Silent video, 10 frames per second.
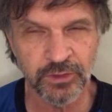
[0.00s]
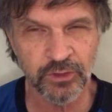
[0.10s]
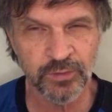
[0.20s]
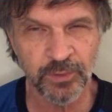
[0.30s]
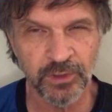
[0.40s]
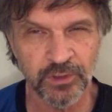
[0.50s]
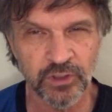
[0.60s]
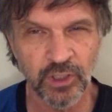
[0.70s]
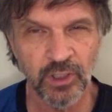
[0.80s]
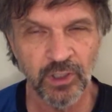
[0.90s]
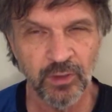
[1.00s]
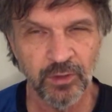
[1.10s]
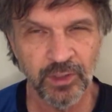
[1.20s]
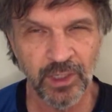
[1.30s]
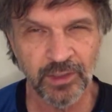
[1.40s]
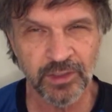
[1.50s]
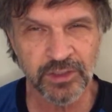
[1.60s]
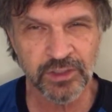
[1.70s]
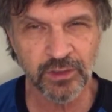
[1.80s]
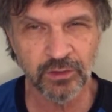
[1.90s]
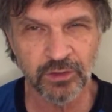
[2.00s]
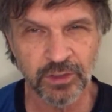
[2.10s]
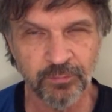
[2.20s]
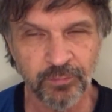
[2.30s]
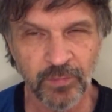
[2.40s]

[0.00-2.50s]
sponge? Not necessarily.